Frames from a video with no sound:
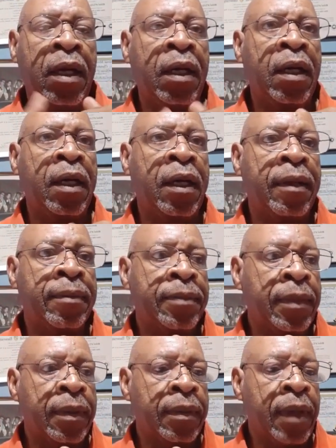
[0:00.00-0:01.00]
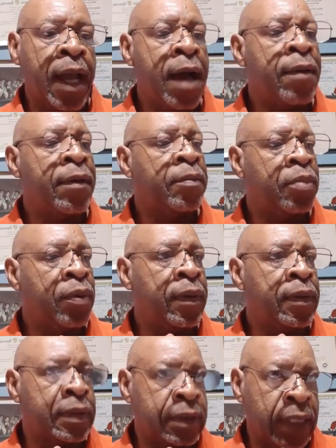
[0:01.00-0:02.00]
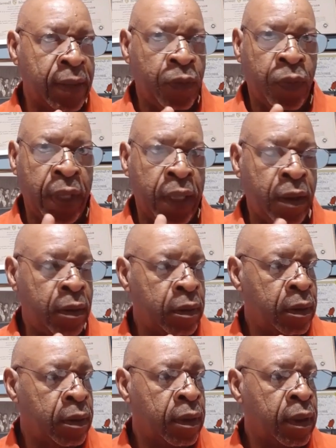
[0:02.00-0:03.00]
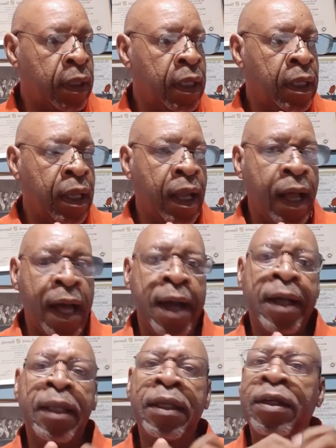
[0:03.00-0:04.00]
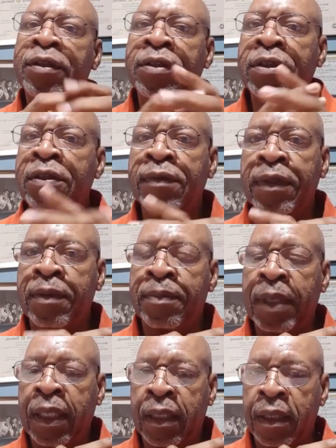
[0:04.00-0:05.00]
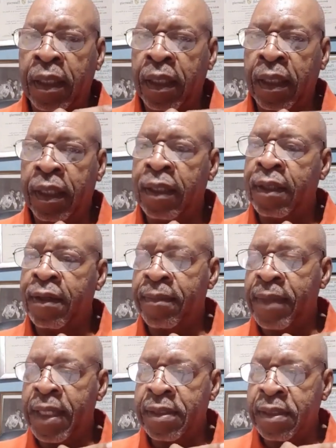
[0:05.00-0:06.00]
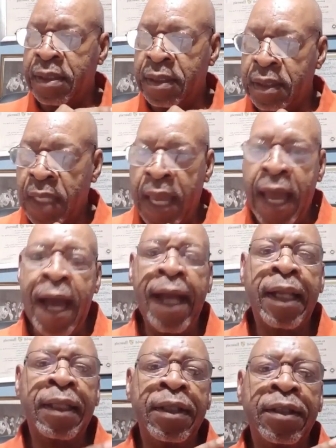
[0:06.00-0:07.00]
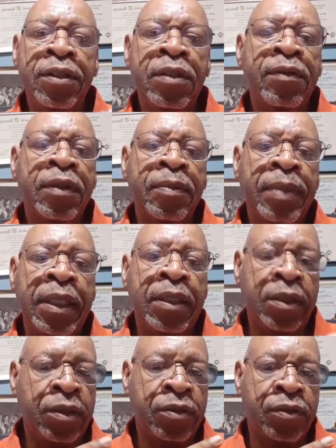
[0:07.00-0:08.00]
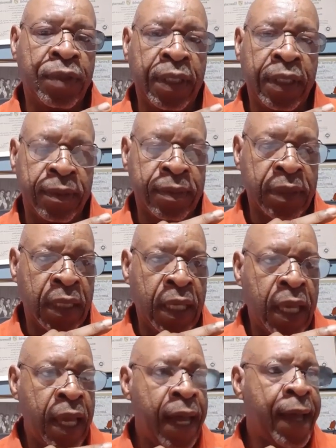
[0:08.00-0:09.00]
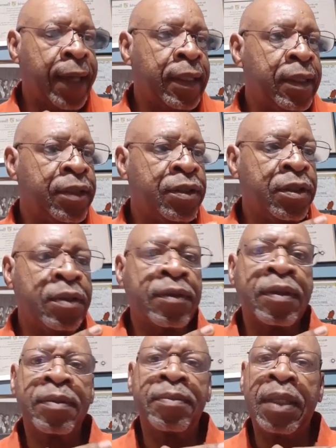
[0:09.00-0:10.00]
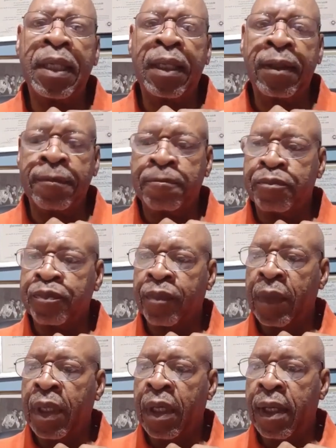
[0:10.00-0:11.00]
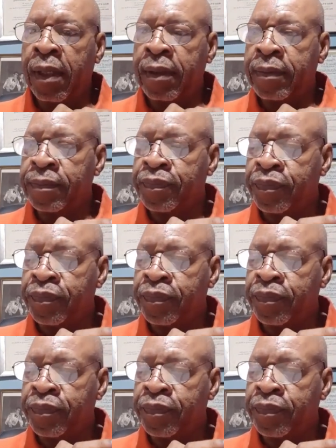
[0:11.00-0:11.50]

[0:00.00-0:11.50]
how important is that? Well, how clear do you want to be in your messages? How clear do you want to be in your dreams? How clear do you want to be in